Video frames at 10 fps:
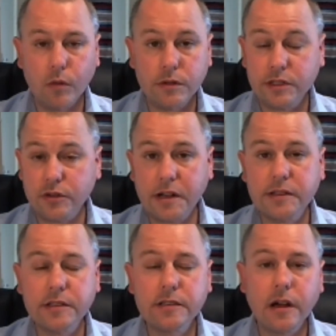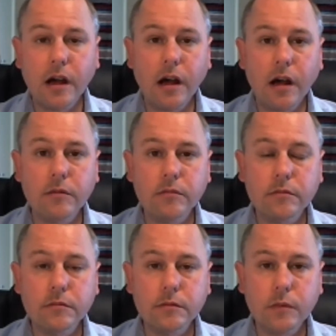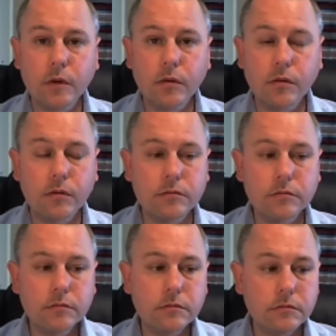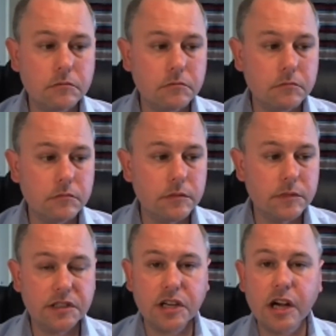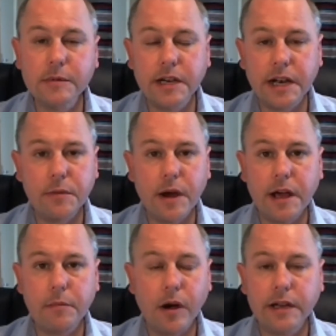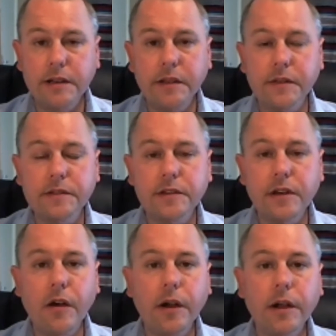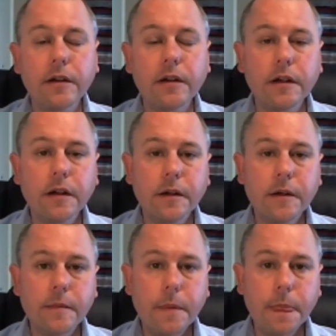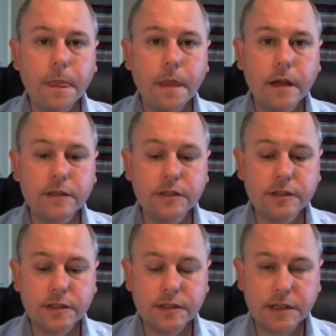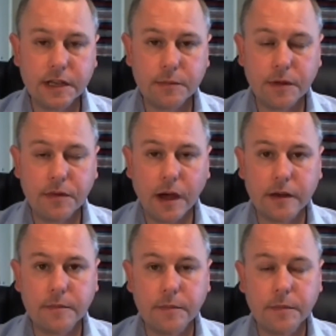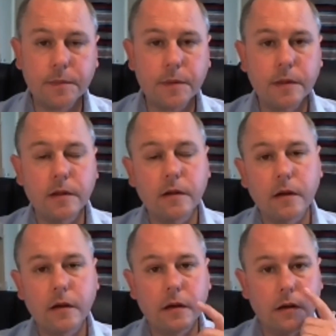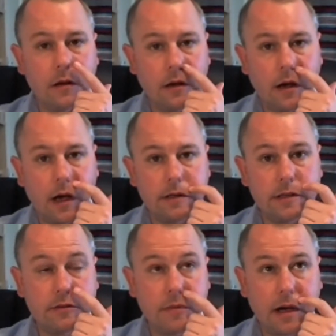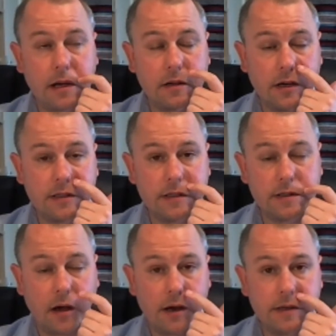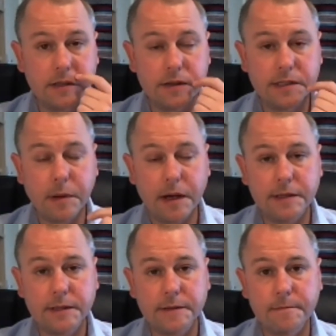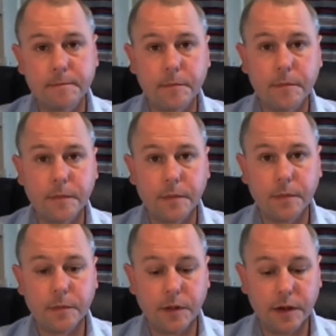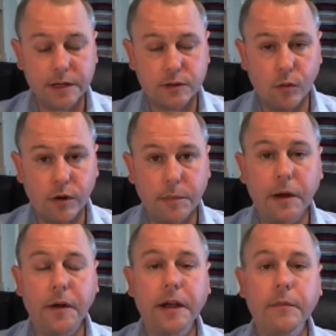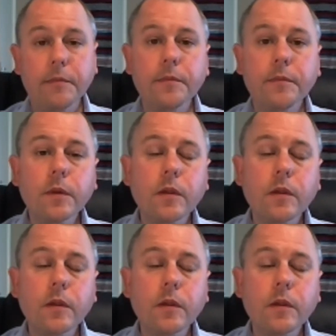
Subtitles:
or distressed, or disturbed in any way by anything that's occurring. It's just to sit with that and just to recognize the silence and the space that it's all appearing in.